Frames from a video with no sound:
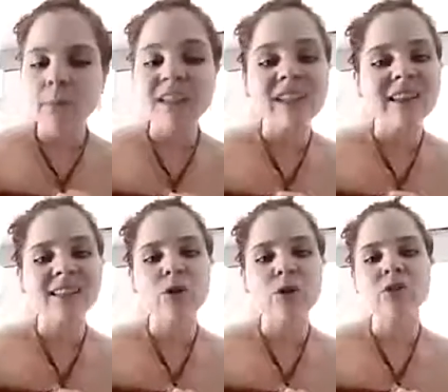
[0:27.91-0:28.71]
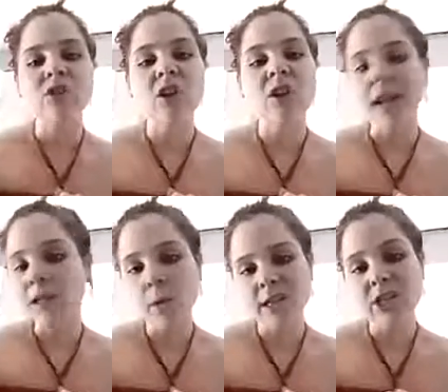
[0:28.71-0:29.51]
because there's a lot
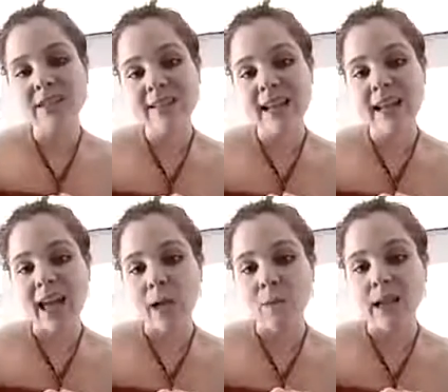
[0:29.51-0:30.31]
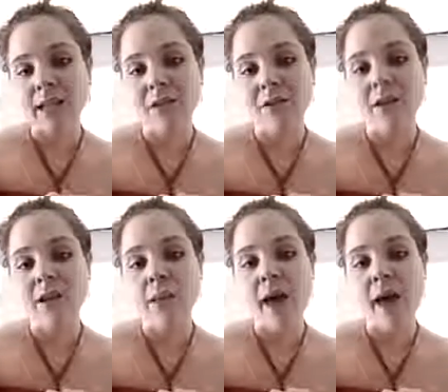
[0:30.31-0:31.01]
of questions that I get regularly